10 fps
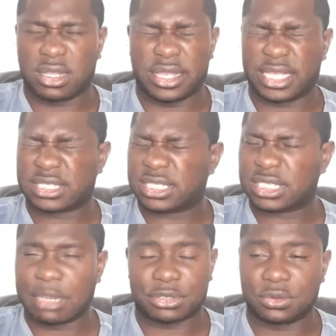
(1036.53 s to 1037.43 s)

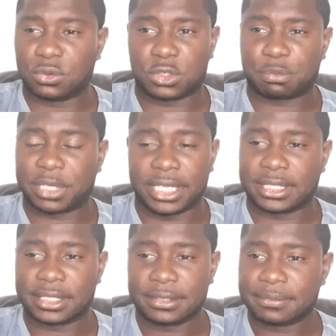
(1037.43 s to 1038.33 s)
Exceptional speed.